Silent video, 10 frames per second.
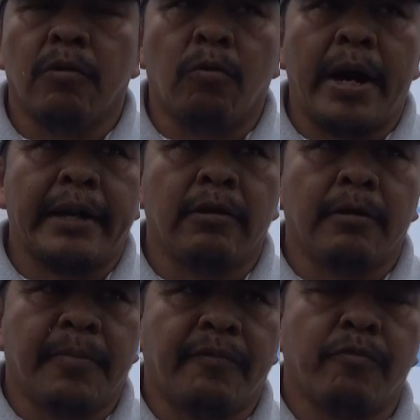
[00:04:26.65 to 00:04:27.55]

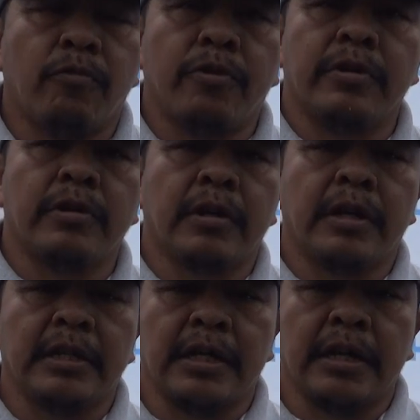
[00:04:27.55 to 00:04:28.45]
While before
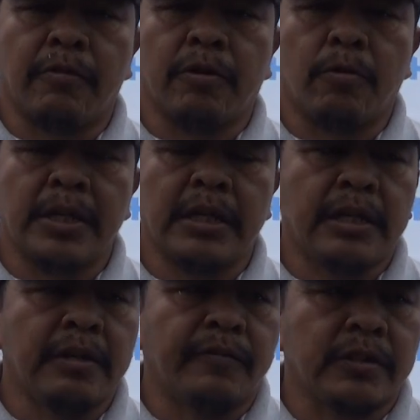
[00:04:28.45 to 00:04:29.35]
our
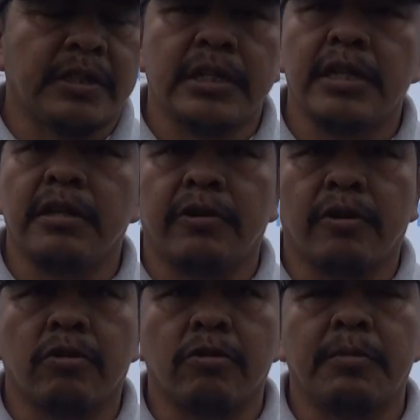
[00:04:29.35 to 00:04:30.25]
community, for seeking their
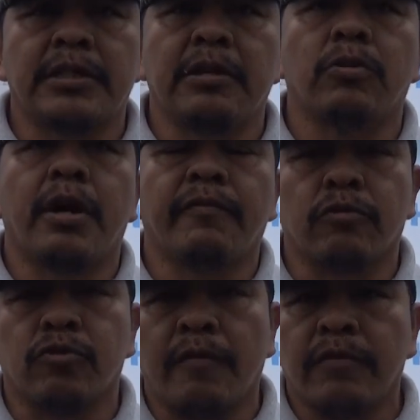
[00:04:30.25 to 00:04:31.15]
documents, they would have
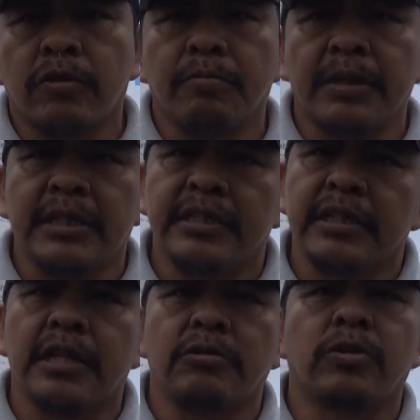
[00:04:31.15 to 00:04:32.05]
to travel to Belize
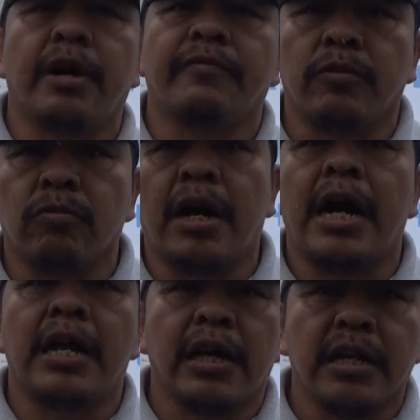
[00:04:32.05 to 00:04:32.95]
City, they would have to do
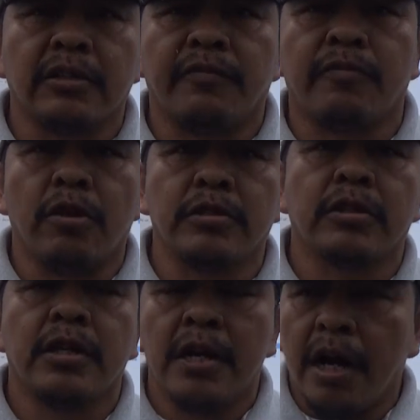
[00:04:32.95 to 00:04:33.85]
all kinds of
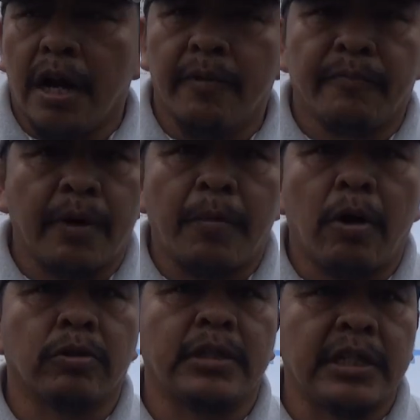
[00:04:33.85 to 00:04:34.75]
runs from
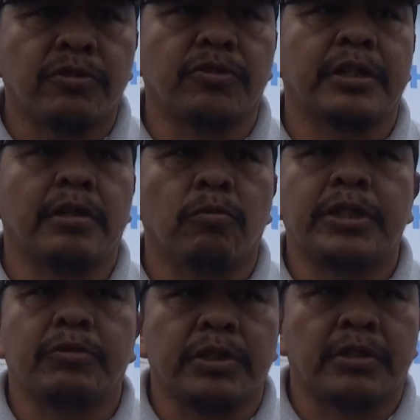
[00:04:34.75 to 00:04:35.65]
out district,
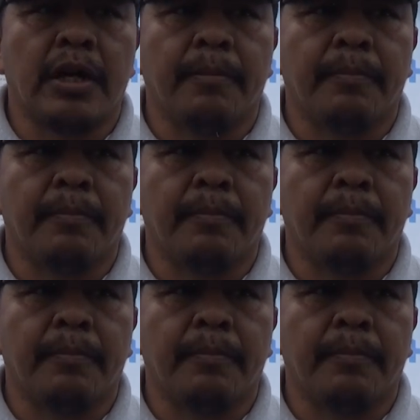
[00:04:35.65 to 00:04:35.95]
which was